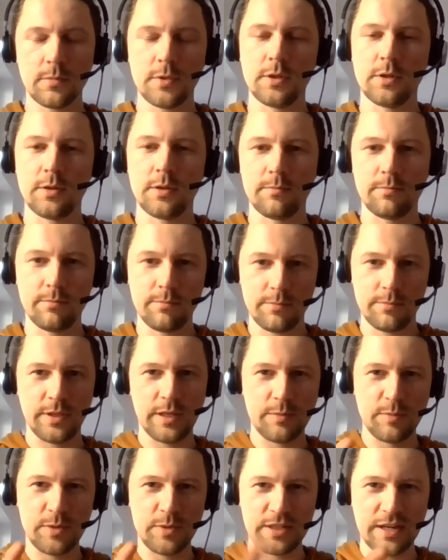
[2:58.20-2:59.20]
Uh,
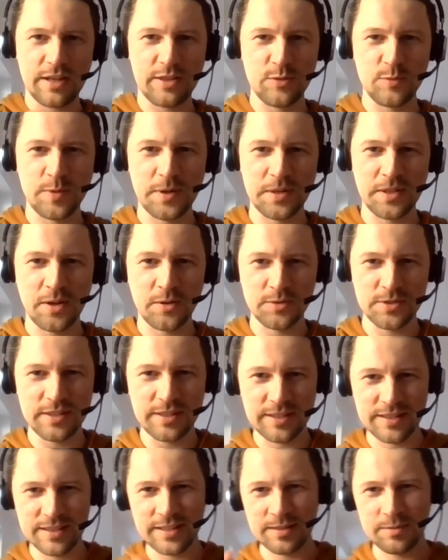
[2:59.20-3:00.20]
let me try to pronounce
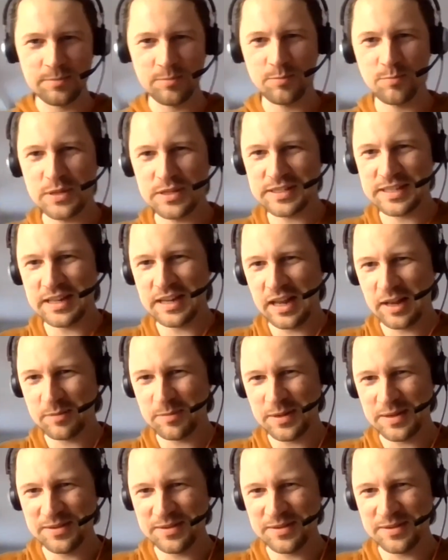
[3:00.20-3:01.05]
it, and then please correct